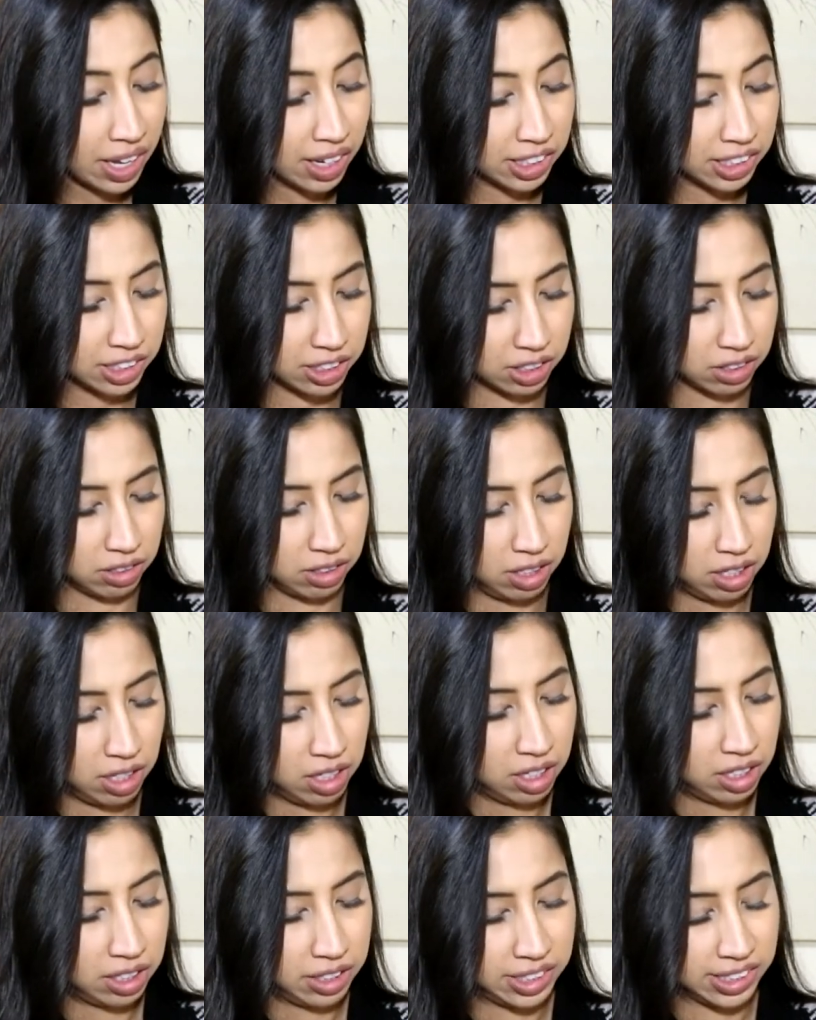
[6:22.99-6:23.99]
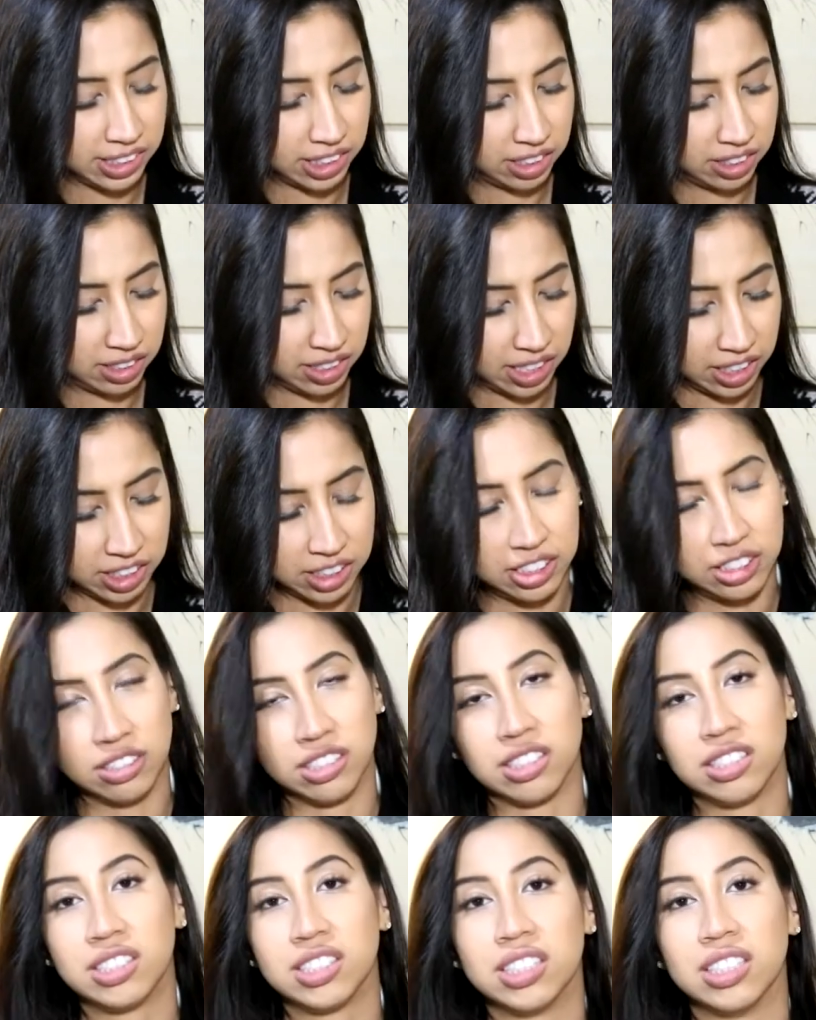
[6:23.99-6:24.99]
So this, I just use
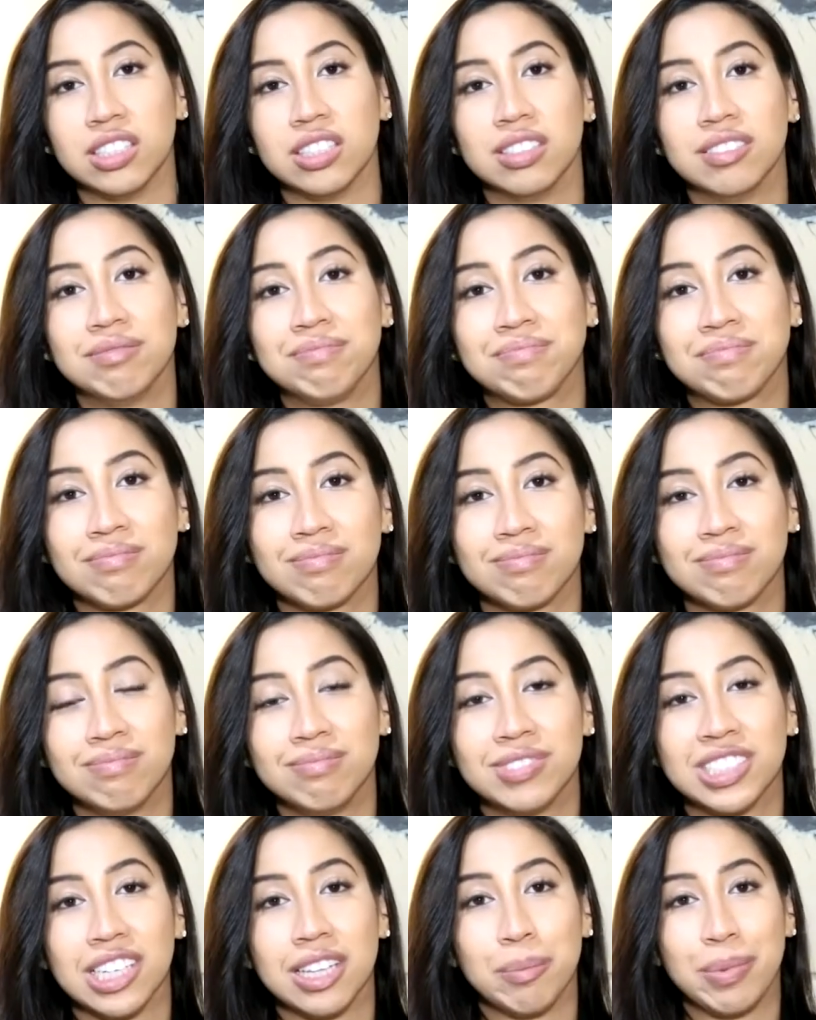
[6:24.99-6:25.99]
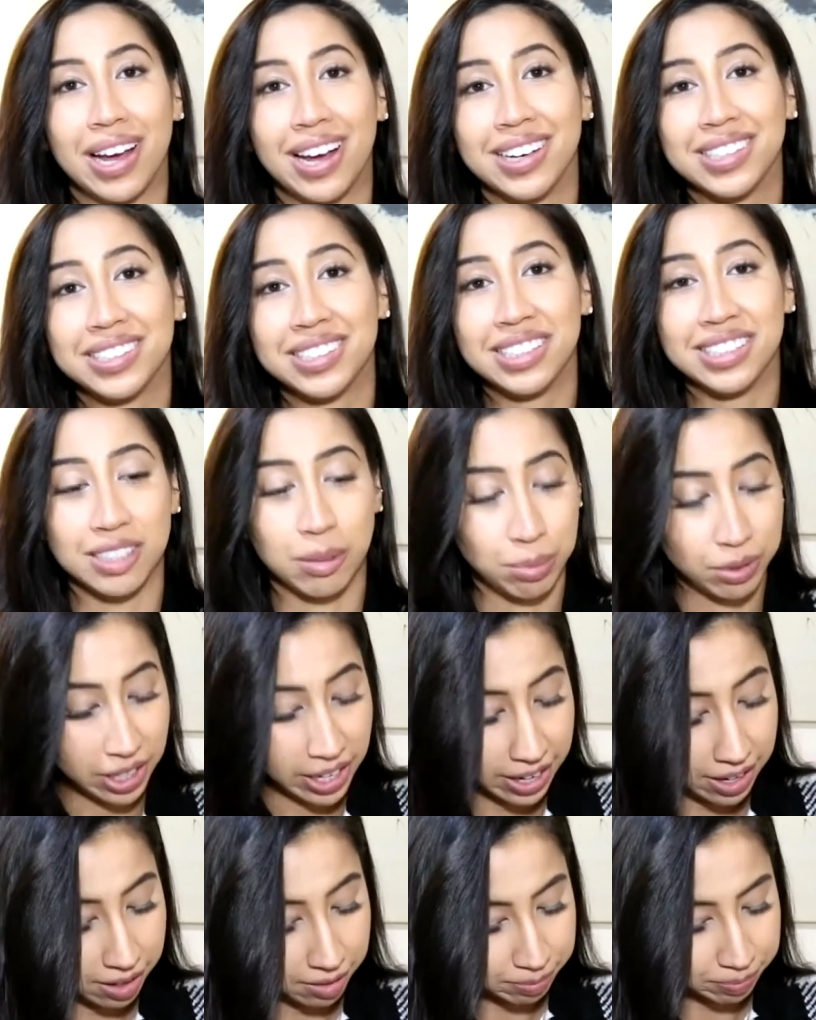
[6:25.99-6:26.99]
it to so the bag stays
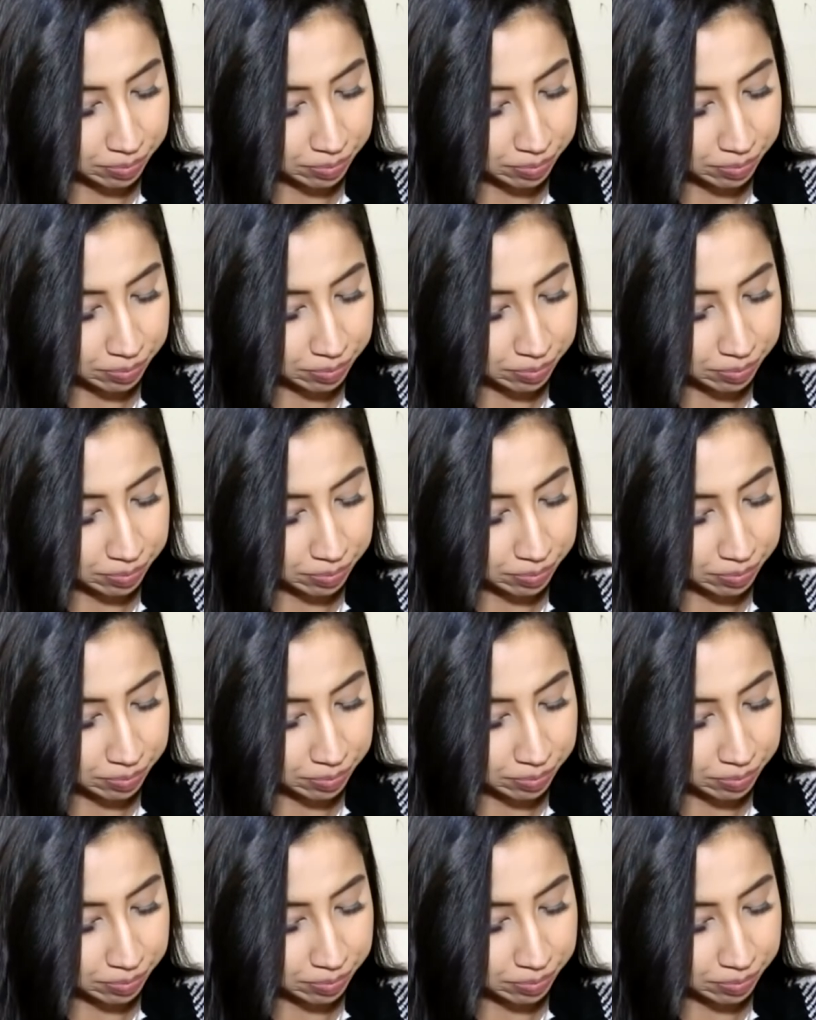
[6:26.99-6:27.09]
upright.